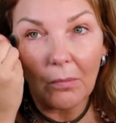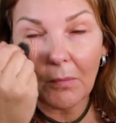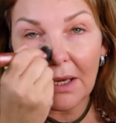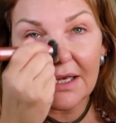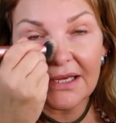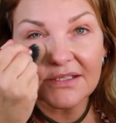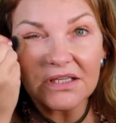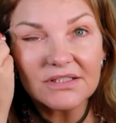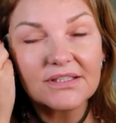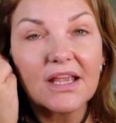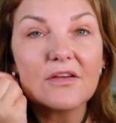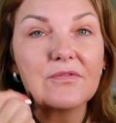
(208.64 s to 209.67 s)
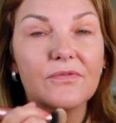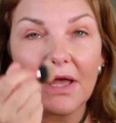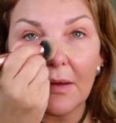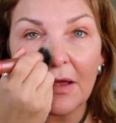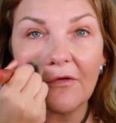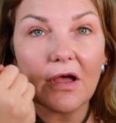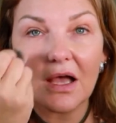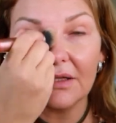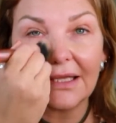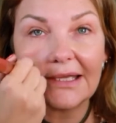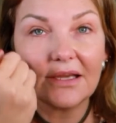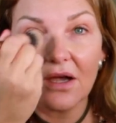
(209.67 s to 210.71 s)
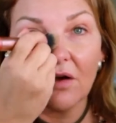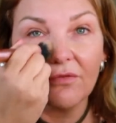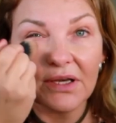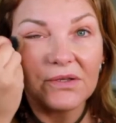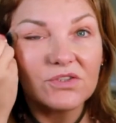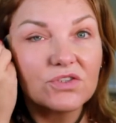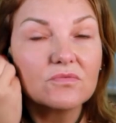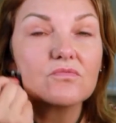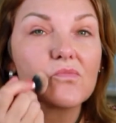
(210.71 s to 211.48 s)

and it does give a light coverage,